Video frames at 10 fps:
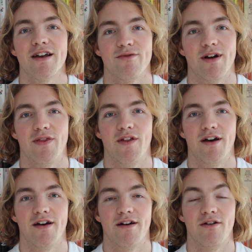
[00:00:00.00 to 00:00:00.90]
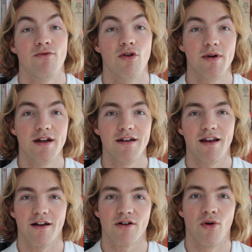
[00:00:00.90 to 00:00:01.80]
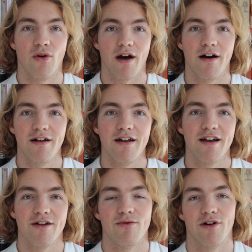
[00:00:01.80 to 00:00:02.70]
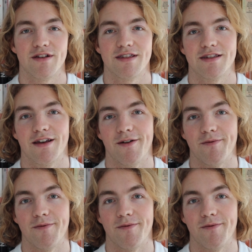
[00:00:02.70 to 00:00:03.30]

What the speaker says: where the woman Cora was